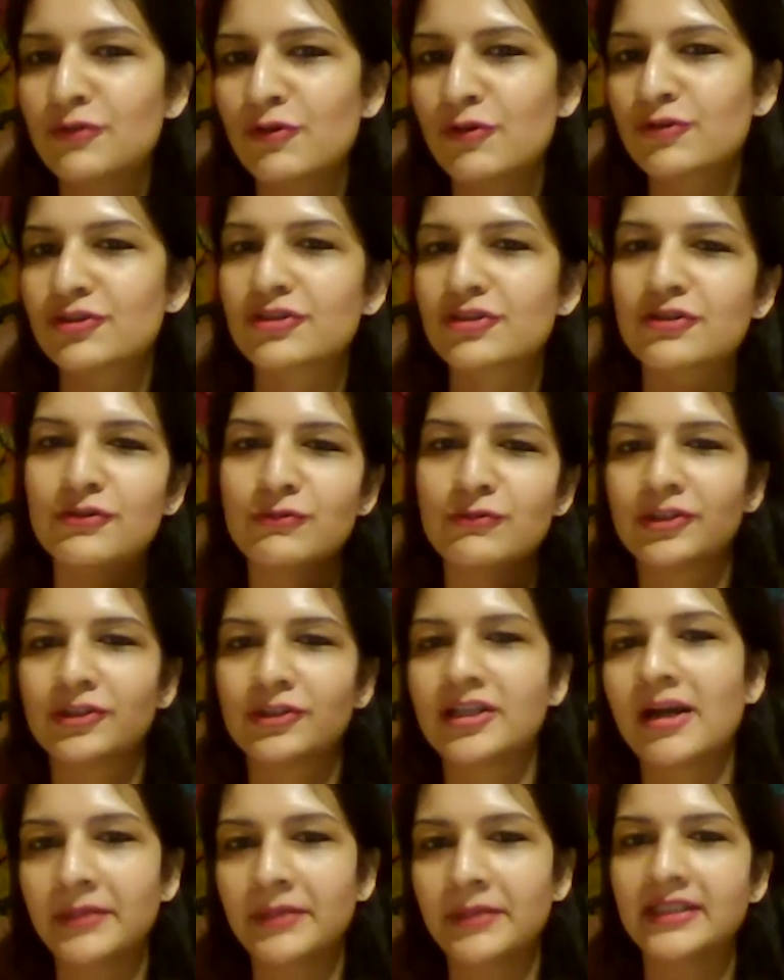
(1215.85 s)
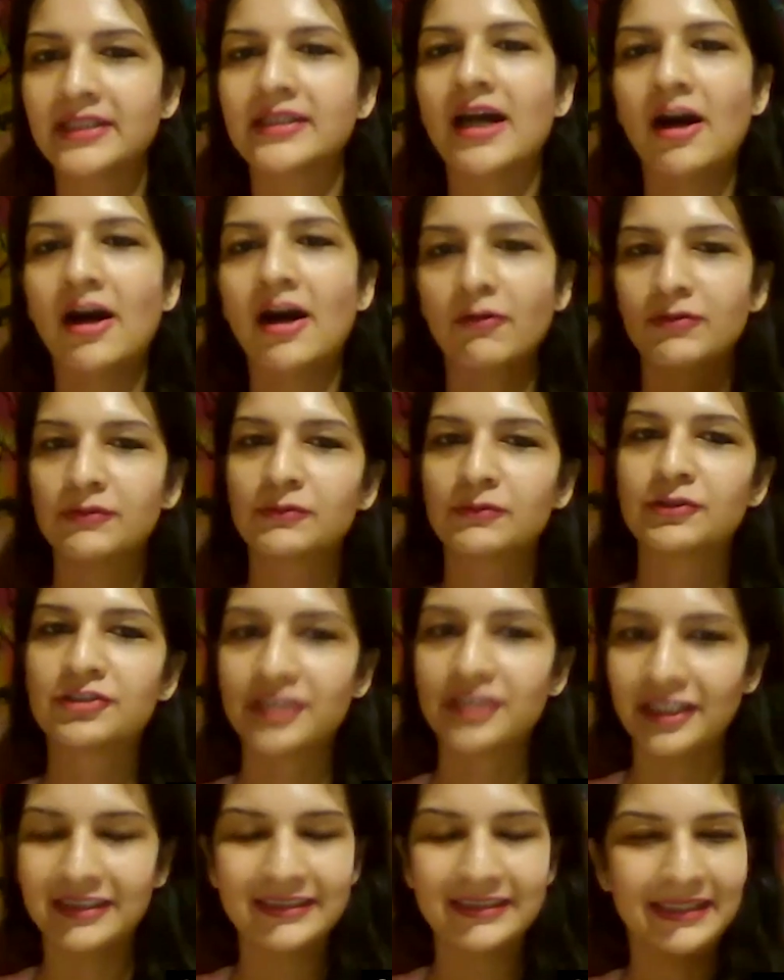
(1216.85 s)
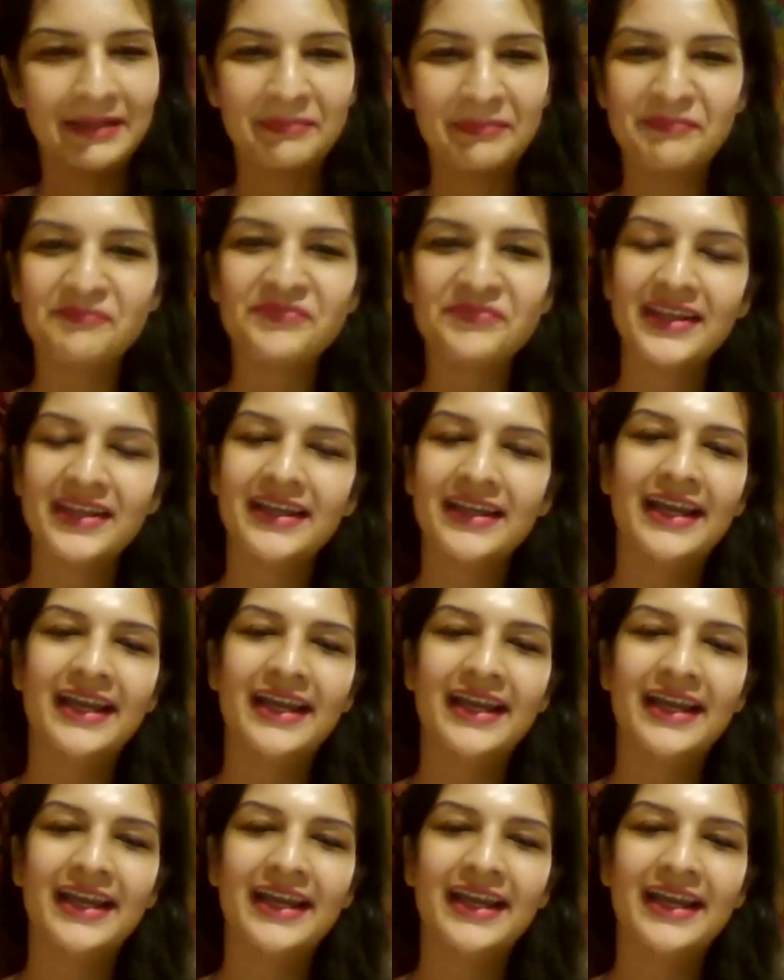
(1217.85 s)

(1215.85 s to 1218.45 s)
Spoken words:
coaches who would come in and how we would train them.